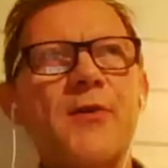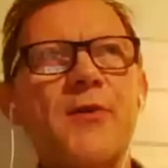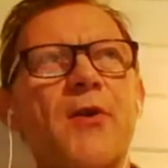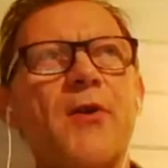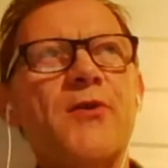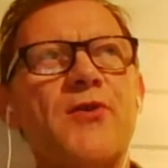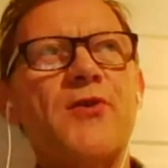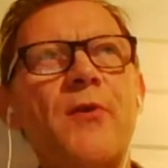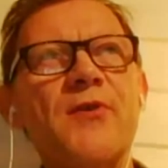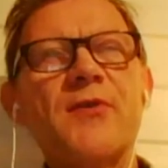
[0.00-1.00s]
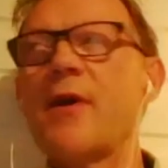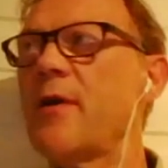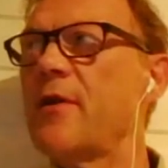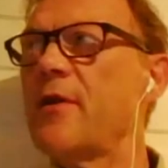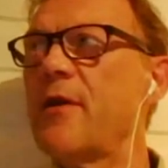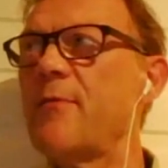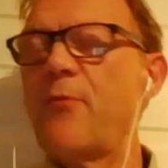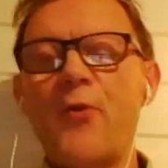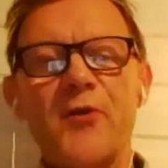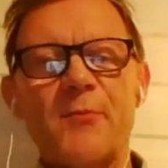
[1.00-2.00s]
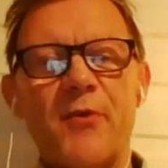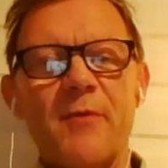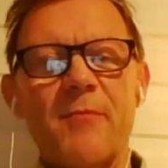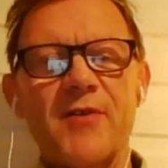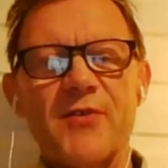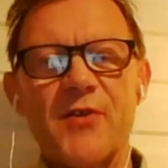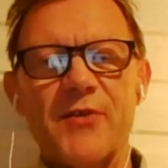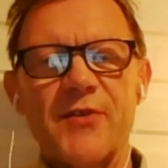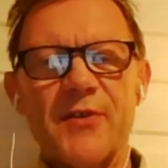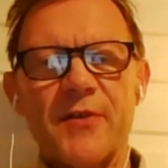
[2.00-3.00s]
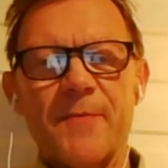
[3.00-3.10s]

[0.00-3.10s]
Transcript: as tourists, they work pretty much as